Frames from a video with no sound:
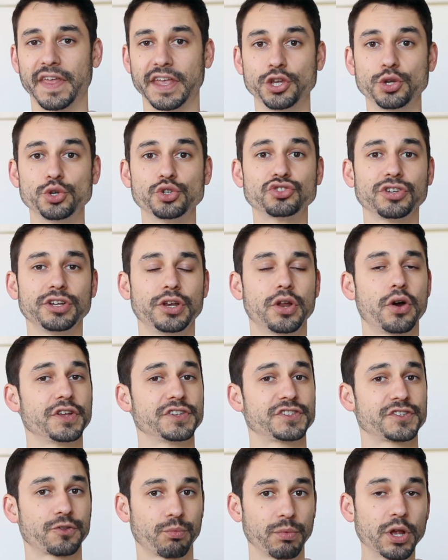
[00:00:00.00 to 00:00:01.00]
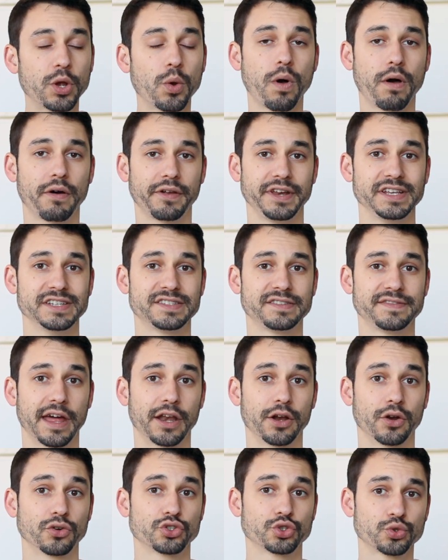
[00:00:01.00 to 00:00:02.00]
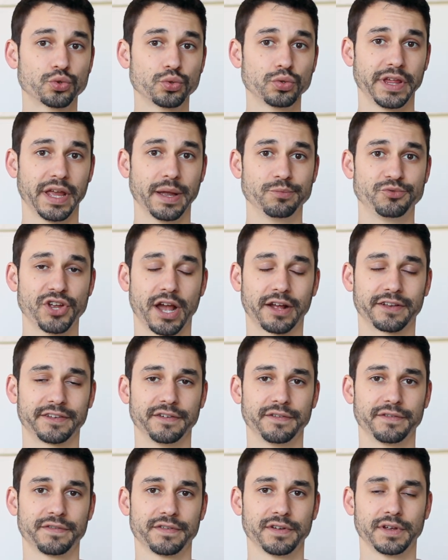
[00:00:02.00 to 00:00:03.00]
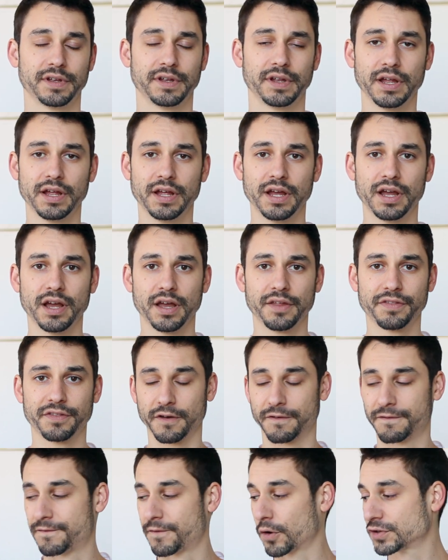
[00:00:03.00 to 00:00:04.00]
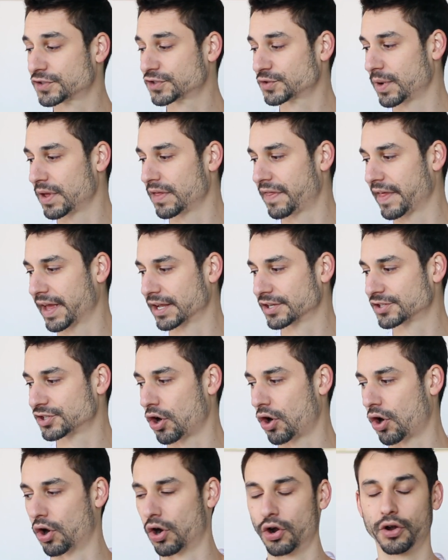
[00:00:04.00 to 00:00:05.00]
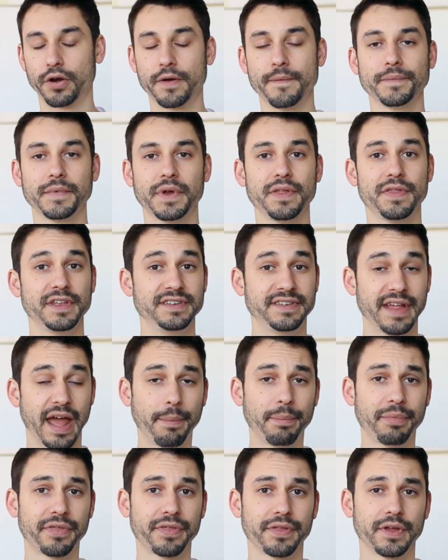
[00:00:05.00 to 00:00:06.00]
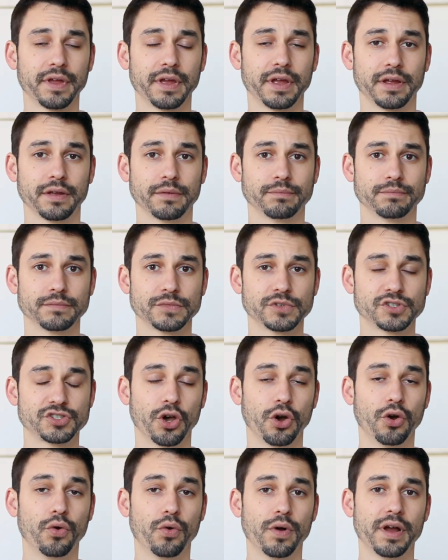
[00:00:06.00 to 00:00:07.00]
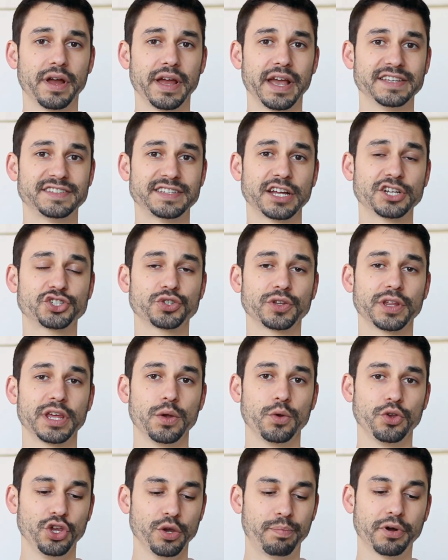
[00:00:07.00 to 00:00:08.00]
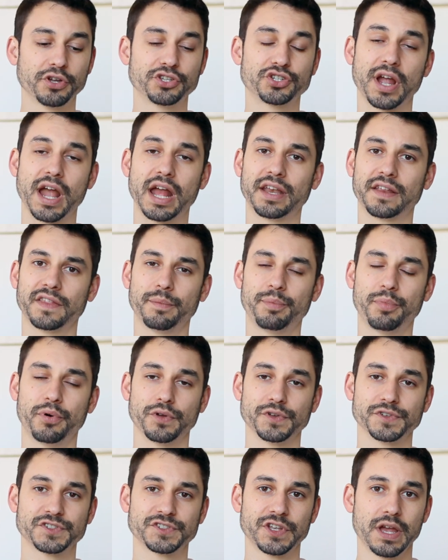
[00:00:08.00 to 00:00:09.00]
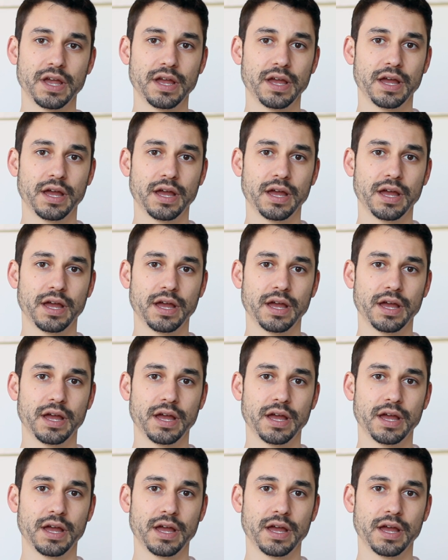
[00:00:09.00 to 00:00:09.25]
they usually notice three qualities that are truly objective. The first three things are the depth. So, essentially you put your hand in the pulse.